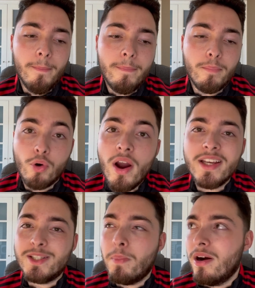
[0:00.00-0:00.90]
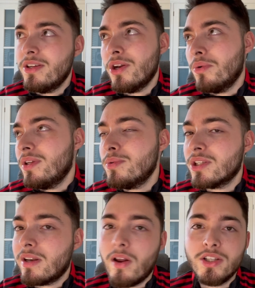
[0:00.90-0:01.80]
price, but you know, he wasn't
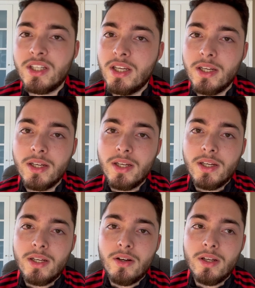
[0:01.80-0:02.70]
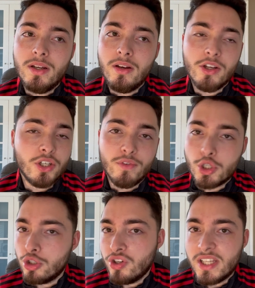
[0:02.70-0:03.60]
the last year of his
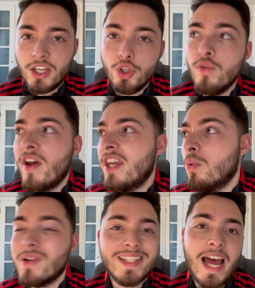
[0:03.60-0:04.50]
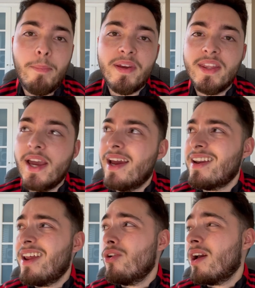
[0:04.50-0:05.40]
contract at Juve. He wasn't happy there.
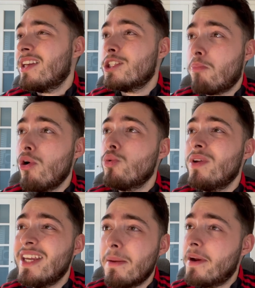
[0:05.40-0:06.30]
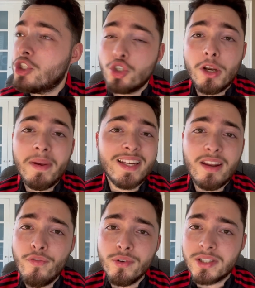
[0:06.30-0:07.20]
And look, at this point, we need a manager who's going to make the
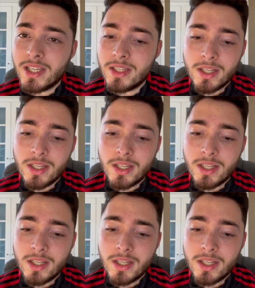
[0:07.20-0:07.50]
difference. And